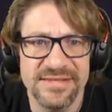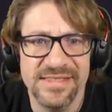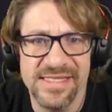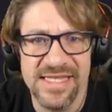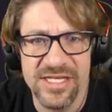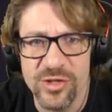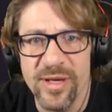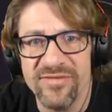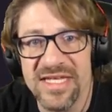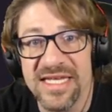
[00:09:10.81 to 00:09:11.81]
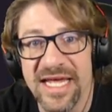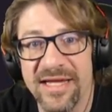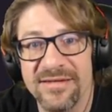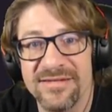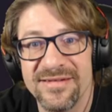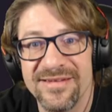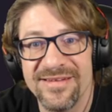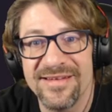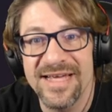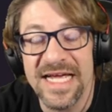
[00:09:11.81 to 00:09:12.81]
Then you have DNA
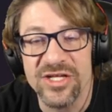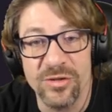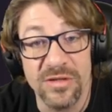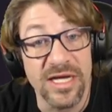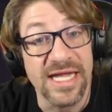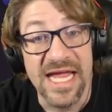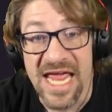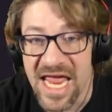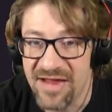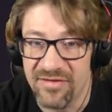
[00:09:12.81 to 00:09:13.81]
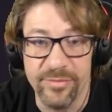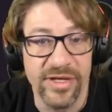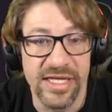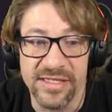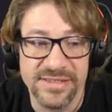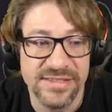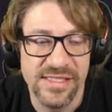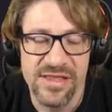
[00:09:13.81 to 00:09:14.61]
and you're like everybody else.